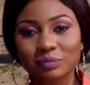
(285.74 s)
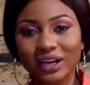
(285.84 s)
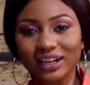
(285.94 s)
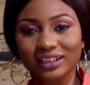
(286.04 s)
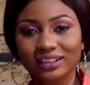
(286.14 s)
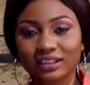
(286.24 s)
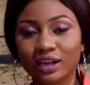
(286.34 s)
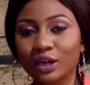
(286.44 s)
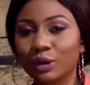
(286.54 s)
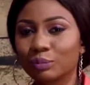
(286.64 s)
back.
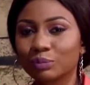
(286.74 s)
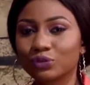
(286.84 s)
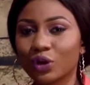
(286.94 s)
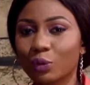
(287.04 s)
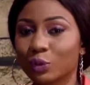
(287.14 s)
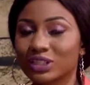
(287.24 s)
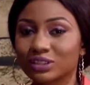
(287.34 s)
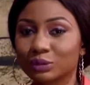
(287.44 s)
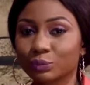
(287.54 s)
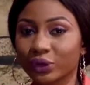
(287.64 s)
Before we went on
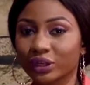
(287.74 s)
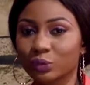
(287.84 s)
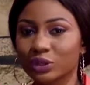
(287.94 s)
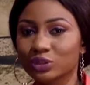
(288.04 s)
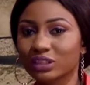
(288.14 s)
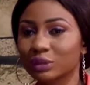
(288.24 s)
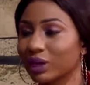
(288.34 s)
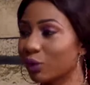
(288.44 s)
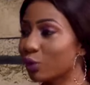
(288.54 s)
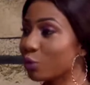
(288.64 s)
the break, we were talking
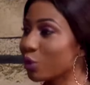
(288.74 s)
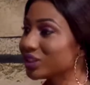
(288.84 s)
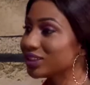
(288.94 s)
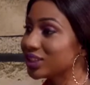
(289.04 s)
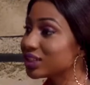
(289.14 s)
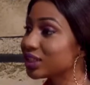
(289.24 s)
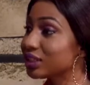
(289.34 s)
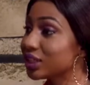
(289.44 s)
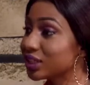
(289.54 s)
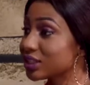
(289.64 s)
about what dating
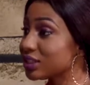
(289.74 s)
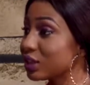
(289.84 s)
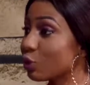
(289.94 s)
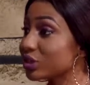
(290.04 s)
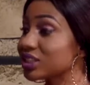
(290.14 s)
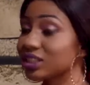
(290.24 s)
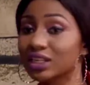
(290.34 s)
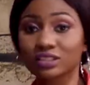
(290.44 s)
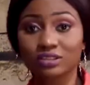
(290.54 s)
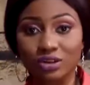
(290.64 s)
is and what dating
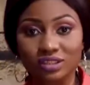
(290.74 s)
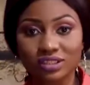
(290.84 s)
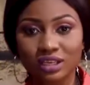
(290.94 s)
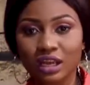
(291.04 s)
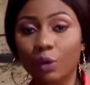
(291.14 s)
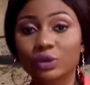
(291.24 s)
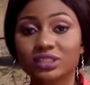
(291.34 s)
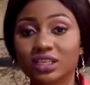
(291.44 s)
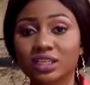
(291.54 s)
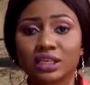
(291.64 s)
is not. And we
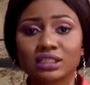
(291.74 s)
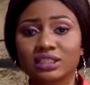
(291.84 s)
stated that